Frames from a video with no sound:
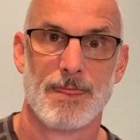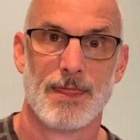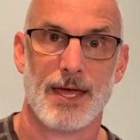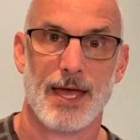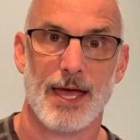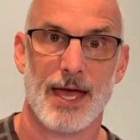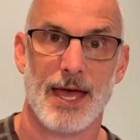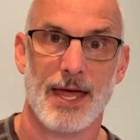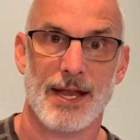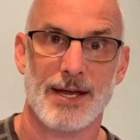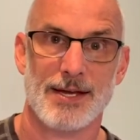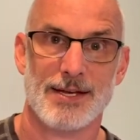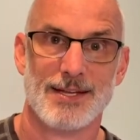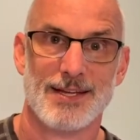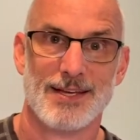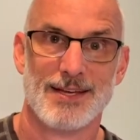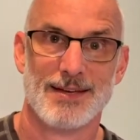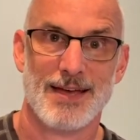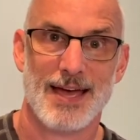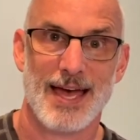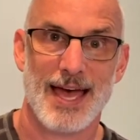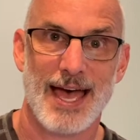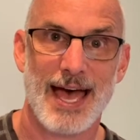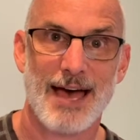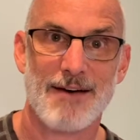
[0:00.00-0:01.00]
And
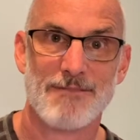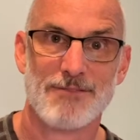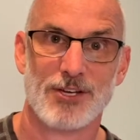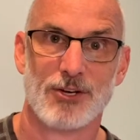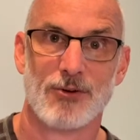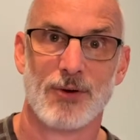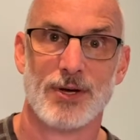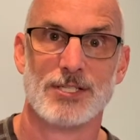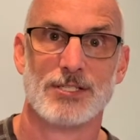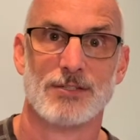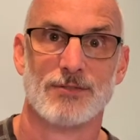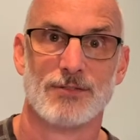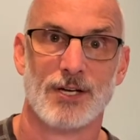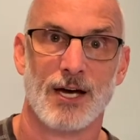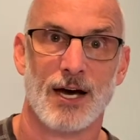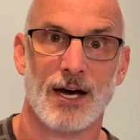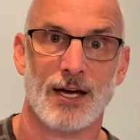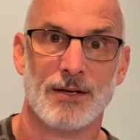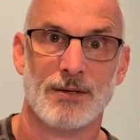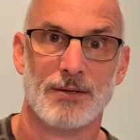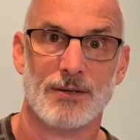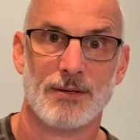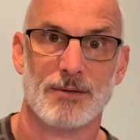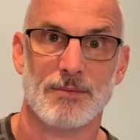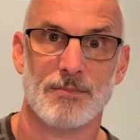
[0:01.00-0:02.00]
have the grace of
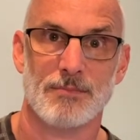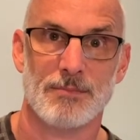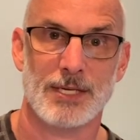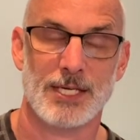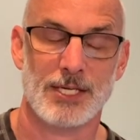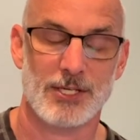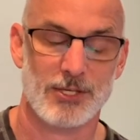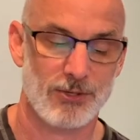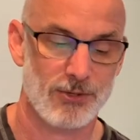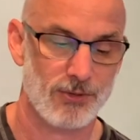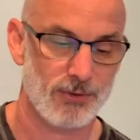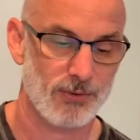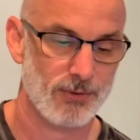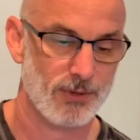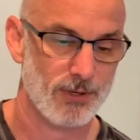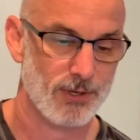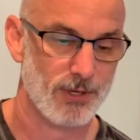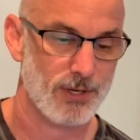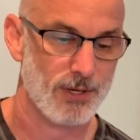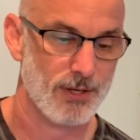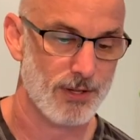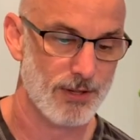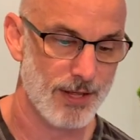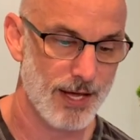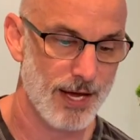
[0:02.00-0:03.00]
God meet you
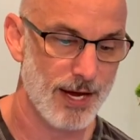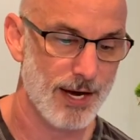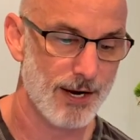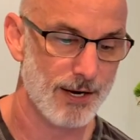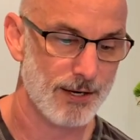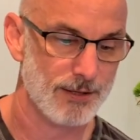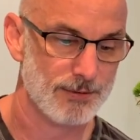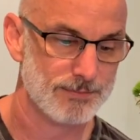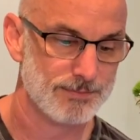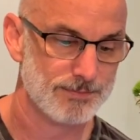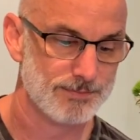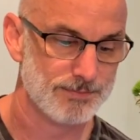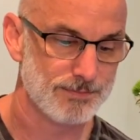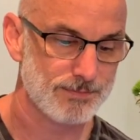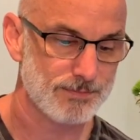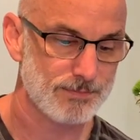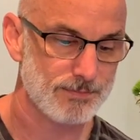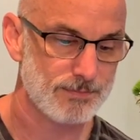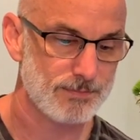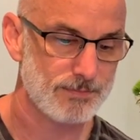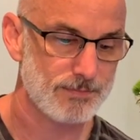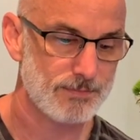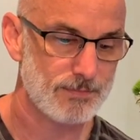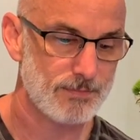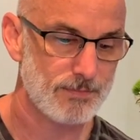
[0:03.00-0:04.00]
there.
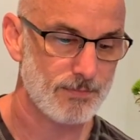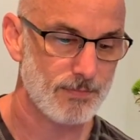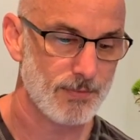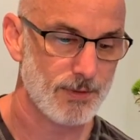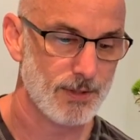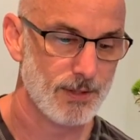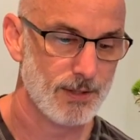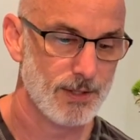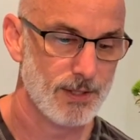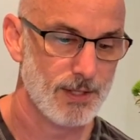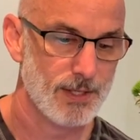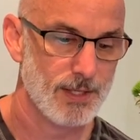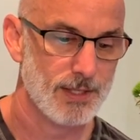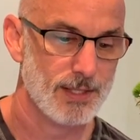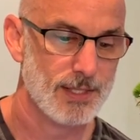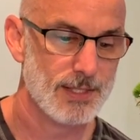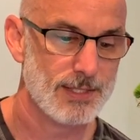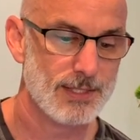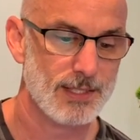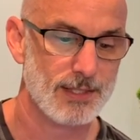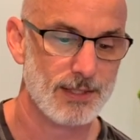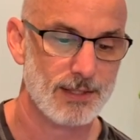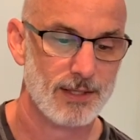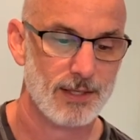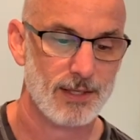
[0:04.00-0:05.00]

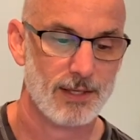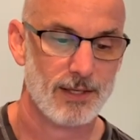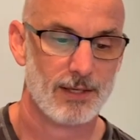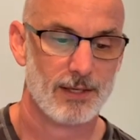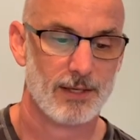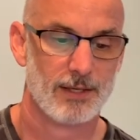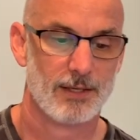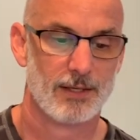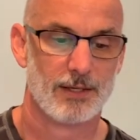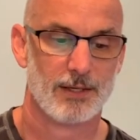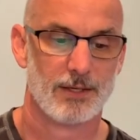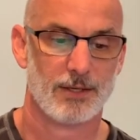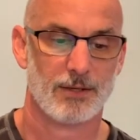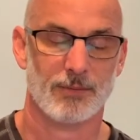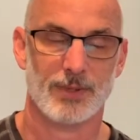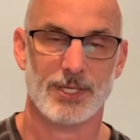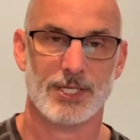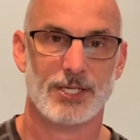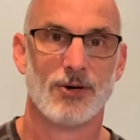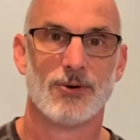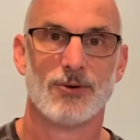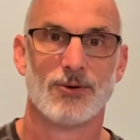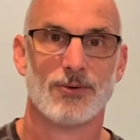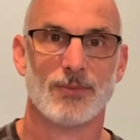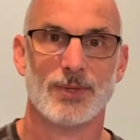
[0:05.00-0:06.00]
Listen, we
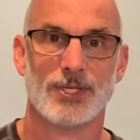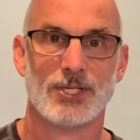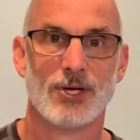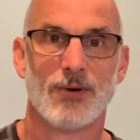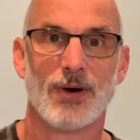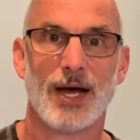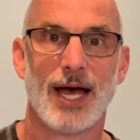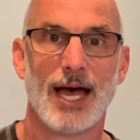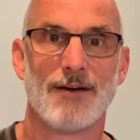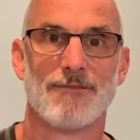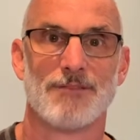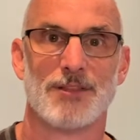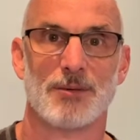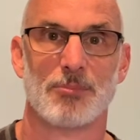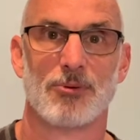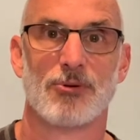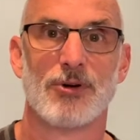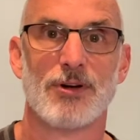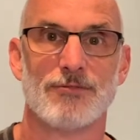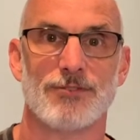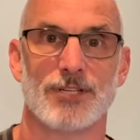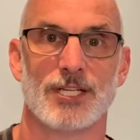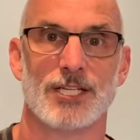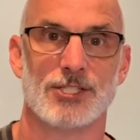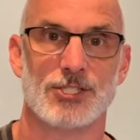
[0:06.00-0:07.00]
don't have the
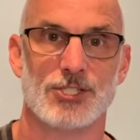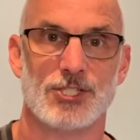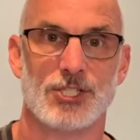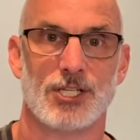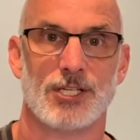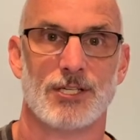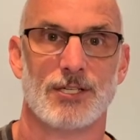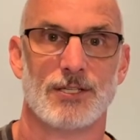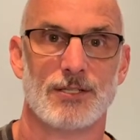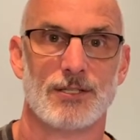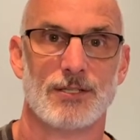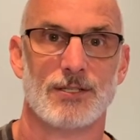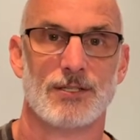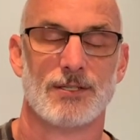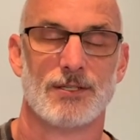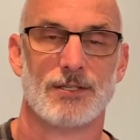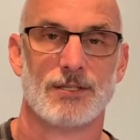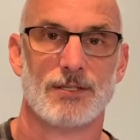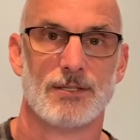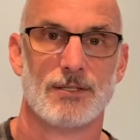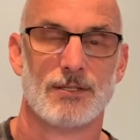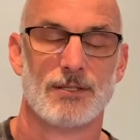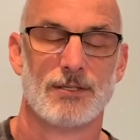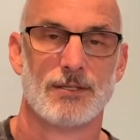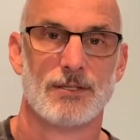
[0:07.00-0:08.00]
privilege
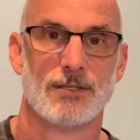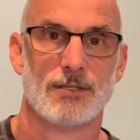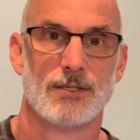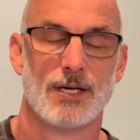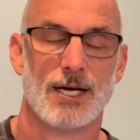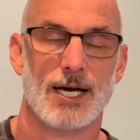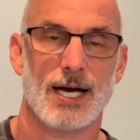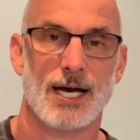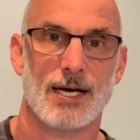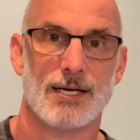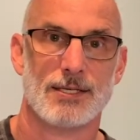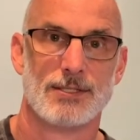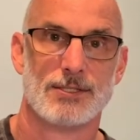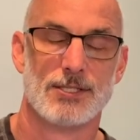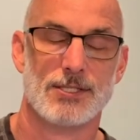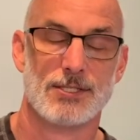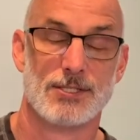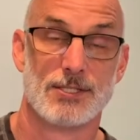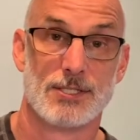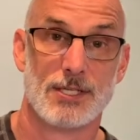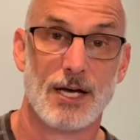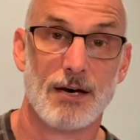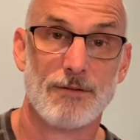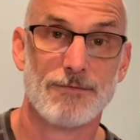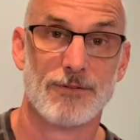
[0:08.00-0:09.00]
to
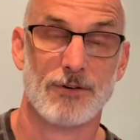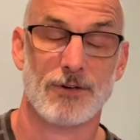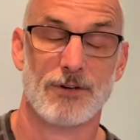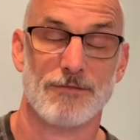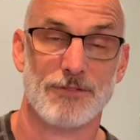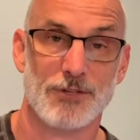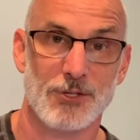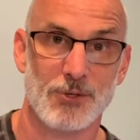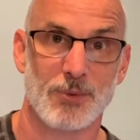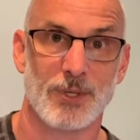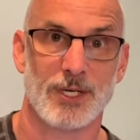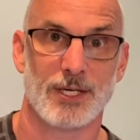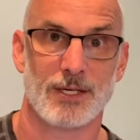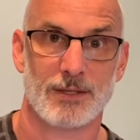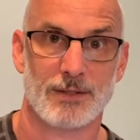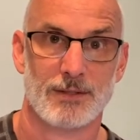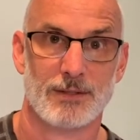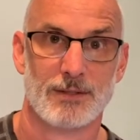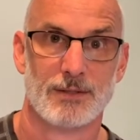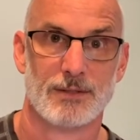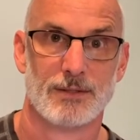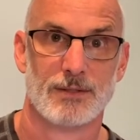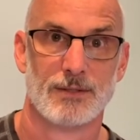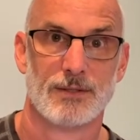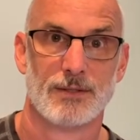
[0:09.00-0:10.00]
suffer, if you will,
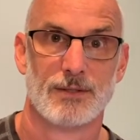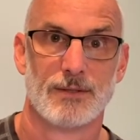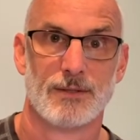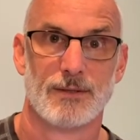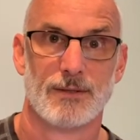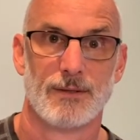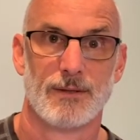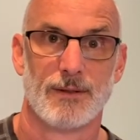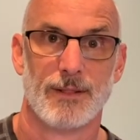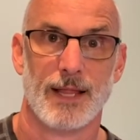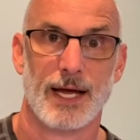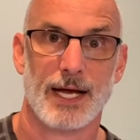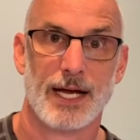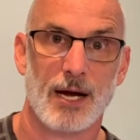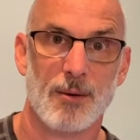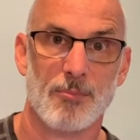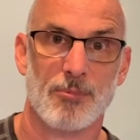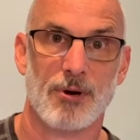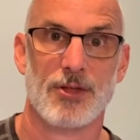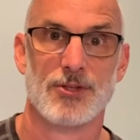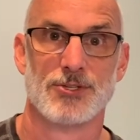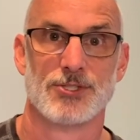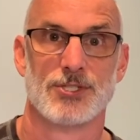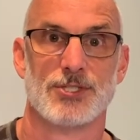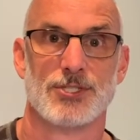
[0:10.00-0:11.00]
like our
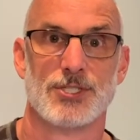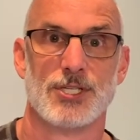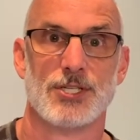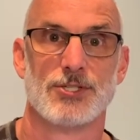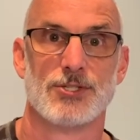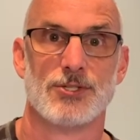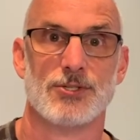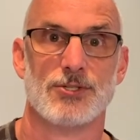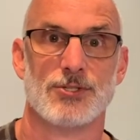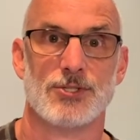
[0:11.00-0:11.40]
brothers and sisters